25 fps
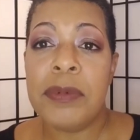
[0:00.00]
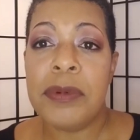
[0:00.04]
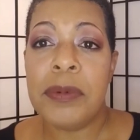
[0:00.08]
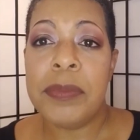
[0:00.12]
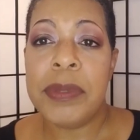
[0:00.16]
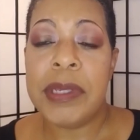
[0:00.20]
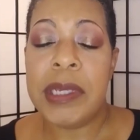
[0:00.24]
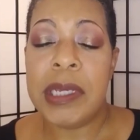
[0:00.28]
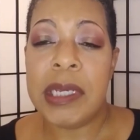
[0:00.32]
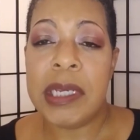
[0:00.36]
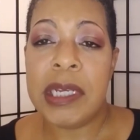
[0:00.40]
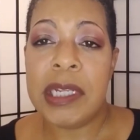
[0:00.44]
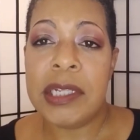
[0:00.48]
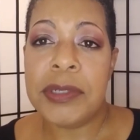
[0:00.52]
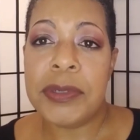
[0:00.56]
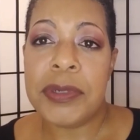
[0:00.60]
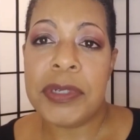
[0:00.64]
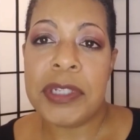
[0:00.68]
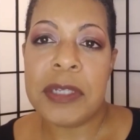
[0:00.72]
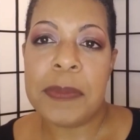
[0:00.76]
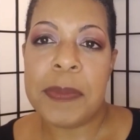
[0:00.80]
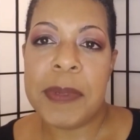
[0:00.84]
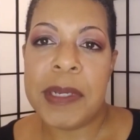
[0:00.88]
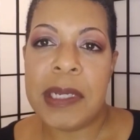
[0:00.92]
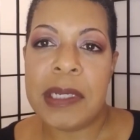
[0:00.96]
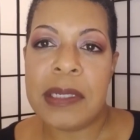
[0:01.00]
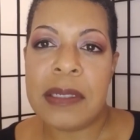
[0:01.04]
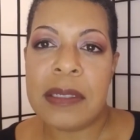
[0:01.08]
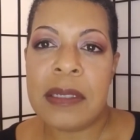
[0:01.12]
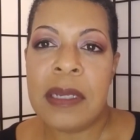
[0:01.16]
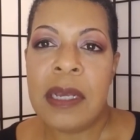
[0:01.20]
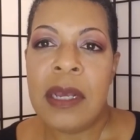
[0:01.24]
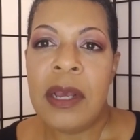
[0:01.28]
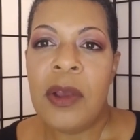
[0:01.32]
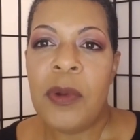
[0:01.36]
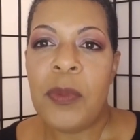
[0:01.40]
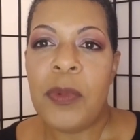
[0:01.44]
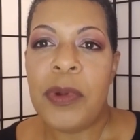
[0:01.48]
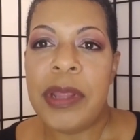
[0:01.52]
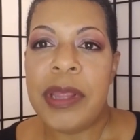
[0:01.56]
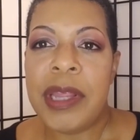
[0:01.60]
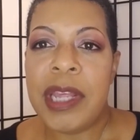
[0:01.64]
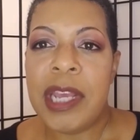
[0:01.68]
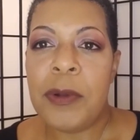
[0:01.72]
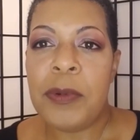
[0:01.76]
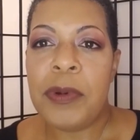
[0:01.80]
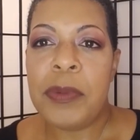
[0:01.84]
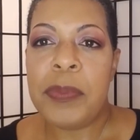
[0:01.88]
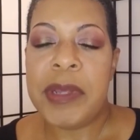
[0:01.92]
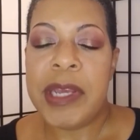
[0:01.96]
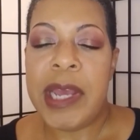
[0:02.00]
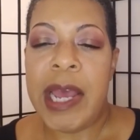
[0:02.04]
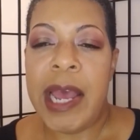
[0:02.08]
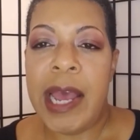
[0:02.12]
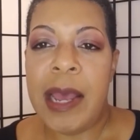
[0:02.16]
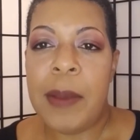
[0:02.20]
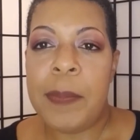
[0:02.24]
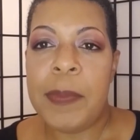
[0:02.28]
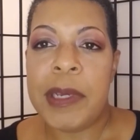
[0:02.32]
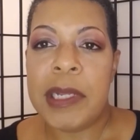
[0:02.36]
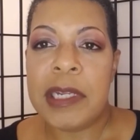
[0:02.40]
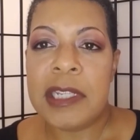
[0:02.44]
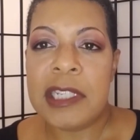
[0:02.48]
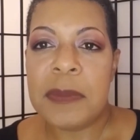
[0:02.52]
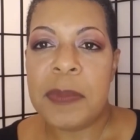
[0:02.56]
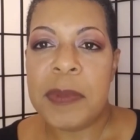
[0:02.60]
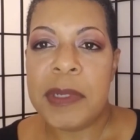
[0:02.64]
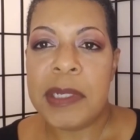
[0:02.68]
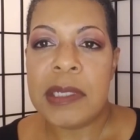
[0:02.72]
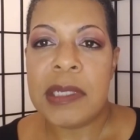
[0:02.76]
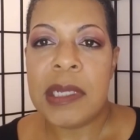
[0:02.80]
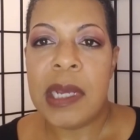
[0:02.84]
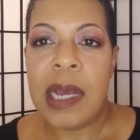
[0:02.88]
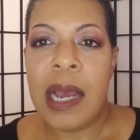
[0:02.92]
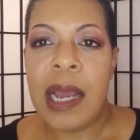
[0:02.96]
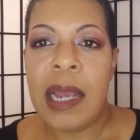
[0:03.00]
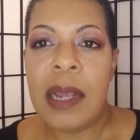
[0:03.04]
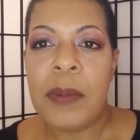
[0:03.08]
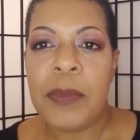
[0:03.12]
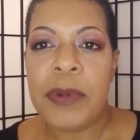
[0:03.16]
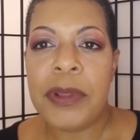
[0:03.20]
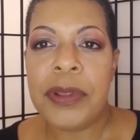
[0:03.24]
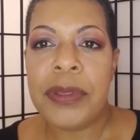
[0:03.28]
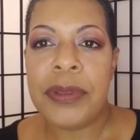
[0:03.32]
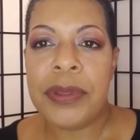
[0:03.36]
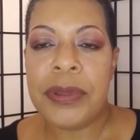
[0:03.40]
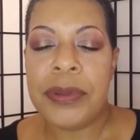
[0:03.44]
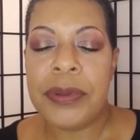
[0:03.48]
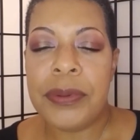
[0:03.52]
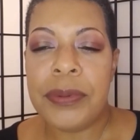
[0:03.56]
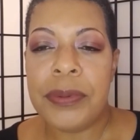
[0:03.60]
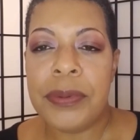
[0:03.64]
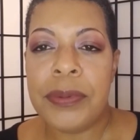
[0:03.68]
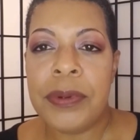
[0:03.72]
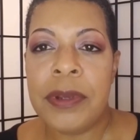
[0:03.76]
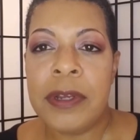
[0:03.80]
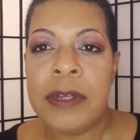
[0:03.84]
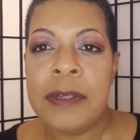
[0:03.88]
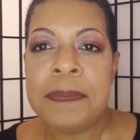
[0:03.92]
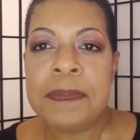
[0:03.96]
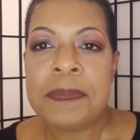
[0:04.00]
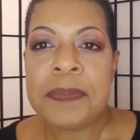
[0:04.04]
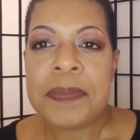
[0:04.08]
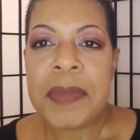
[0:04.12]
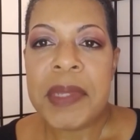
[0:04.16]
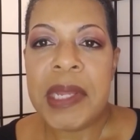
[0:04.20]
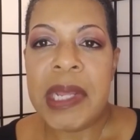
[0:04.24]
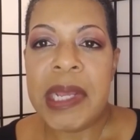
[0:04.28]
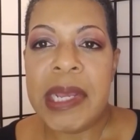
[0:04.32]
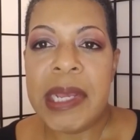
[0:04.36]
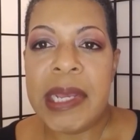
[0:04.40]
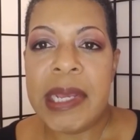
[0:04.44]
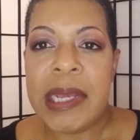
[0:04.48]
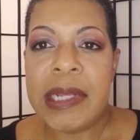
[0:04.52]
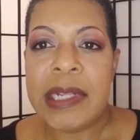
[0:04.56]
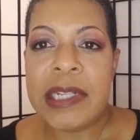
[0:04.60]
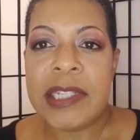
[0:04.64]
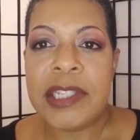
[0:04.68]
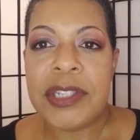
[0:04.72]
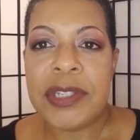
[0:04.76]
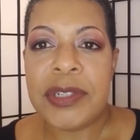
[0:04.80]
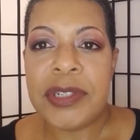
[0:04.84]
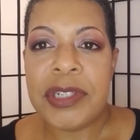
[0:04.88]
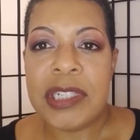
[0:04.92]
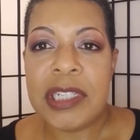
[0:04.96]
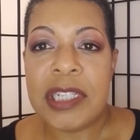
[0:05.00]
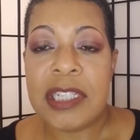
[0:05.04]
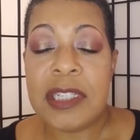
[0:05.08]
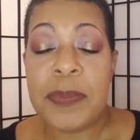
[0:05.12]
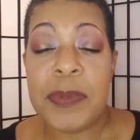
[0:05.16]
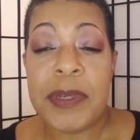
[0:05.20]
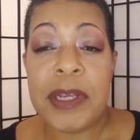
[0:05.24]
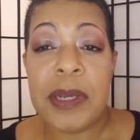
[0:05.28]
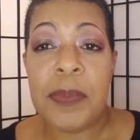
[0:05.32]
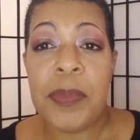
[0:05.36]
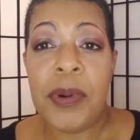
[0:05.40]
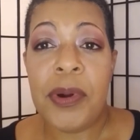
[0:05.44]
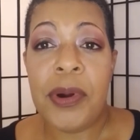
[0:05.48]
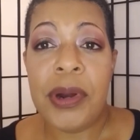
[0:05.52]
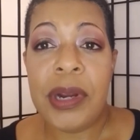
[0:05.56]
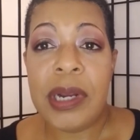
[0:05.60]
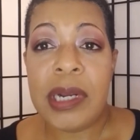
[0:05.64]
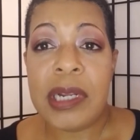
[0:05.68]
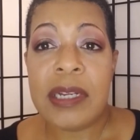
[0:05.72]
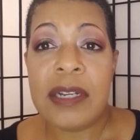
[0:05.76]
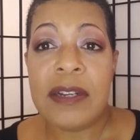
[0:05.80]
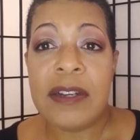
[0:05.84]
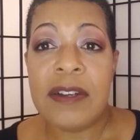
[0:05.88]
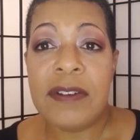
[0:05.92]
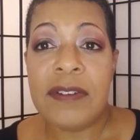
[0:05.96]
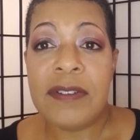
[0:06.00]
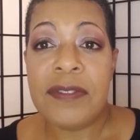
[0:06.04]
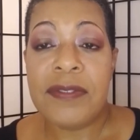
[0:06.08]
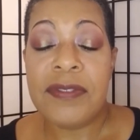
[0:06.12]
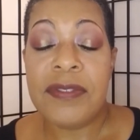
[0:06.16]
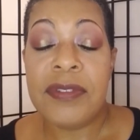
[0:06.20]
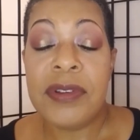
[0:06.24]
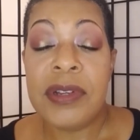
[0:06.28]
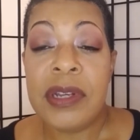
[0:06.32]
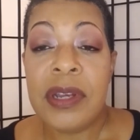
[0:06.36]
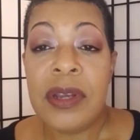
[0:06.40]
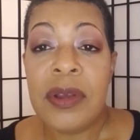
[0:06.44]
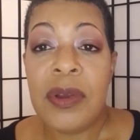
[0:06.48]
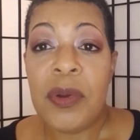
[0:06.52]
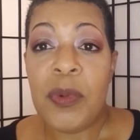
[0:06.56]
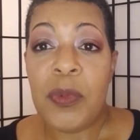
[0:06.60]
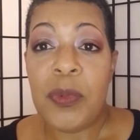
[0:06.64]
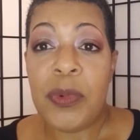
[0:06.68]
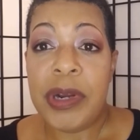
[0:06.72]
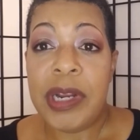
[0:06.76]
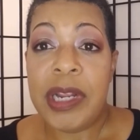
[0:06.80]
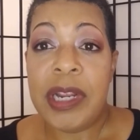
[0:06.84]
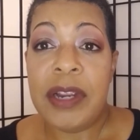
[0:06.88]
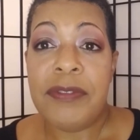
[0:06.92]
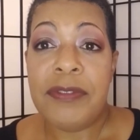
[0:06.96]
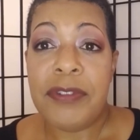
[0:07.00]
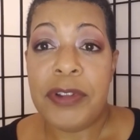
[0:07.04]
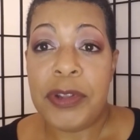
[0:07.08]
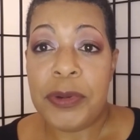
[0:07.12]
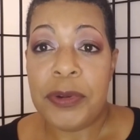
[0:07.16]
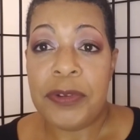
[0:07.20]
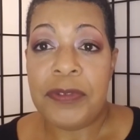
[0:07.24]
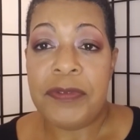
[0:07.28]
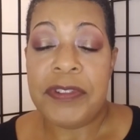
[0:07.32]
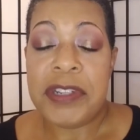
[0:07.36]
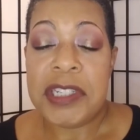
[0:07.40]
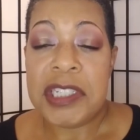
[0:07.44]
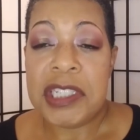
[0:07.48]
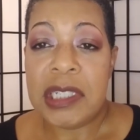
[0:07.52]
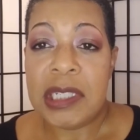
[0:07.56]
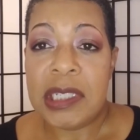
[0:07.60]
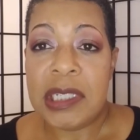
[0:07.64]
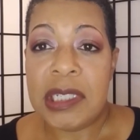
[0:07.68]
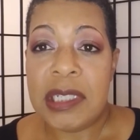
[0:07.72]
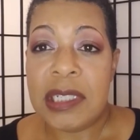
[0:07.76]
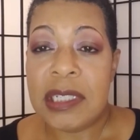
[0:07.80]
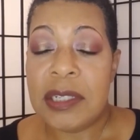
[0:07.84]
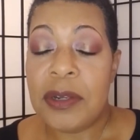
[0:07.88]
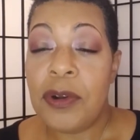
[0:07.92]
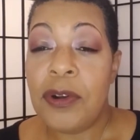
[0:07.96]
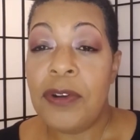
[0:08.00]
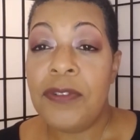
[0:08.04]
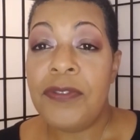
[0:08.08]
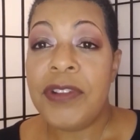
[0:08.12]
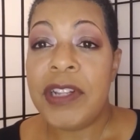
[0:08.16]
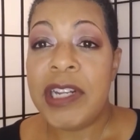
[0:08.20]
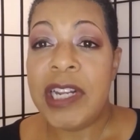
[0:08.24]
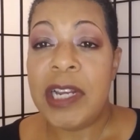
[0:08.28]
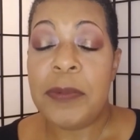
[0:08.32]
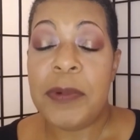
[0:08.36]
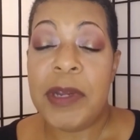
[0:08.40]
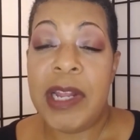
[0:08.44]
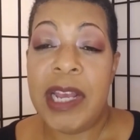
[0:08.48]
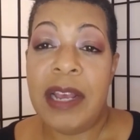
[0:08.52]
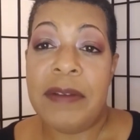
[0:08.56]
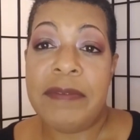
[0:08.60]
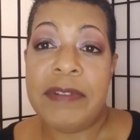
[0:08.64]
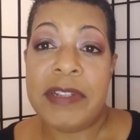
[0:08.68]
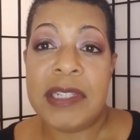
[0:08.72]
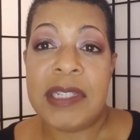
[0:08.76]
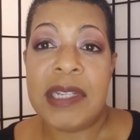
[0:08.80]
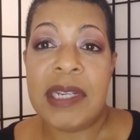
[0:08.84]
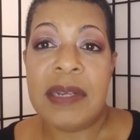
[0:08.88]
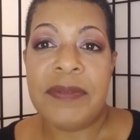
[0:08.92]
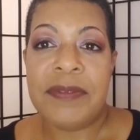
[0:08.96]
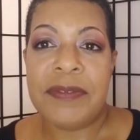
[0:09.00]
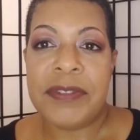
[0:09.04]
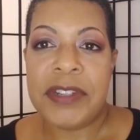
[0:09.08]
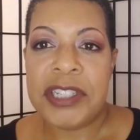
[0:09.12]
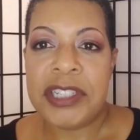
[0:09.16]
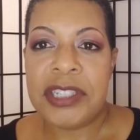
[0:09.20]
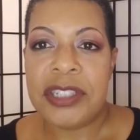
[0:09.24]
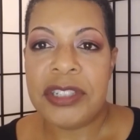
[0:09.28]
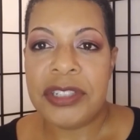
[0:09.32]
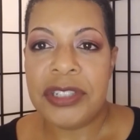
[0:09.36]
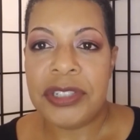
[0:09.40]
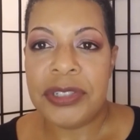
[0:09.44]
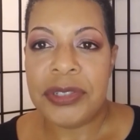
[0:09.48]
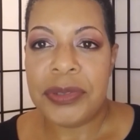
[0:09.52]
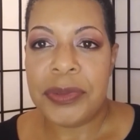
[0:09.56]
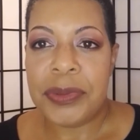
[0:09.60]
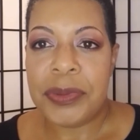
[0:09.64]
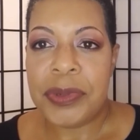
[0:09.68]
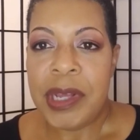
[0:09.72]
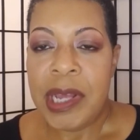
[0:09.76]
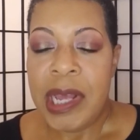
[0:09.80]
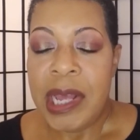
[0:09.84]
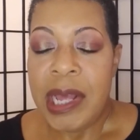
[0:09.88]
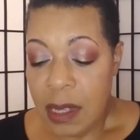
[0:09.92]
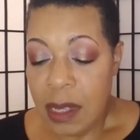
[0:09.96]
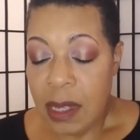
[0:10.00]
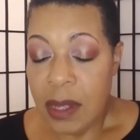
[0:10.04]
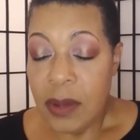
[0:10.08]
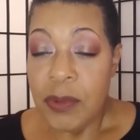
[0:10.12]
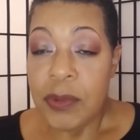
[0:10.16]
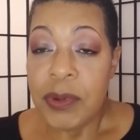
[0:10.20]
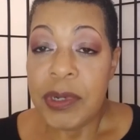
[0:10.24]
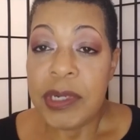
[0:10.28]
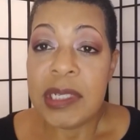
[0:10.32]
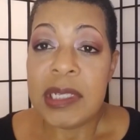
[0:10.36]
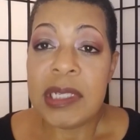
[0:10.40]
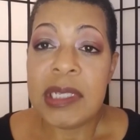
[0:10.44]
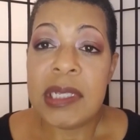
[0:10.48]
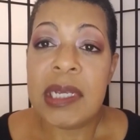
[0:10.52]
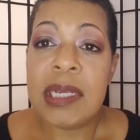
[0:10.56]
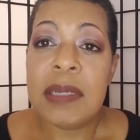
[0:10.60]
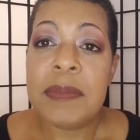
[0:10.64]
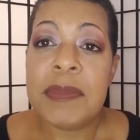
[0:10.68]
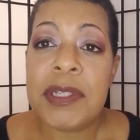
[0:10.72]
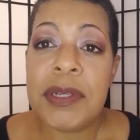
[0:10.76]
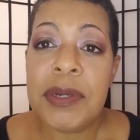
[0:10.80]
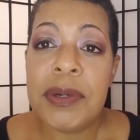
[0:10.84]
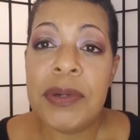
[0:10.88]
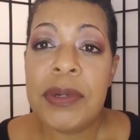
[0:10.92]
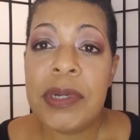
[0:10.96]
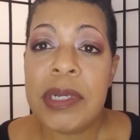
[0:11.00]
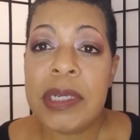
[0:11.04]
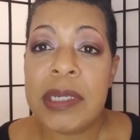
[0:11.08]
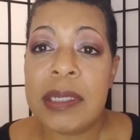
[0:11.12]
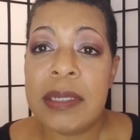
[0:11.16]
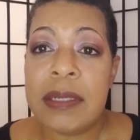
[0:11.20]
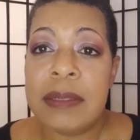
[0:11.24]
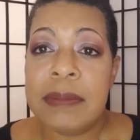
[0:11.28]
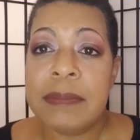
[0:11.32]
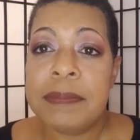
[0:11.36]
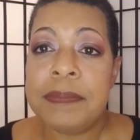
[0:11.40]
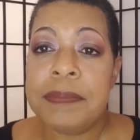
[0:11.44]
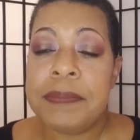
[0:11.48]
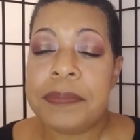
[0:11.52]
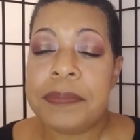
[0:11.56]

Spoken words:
being in your space, where they would be happy to spend time with you and to just be a part of whatever your vision is, and hopefully they would have the same vision as you. On the same token,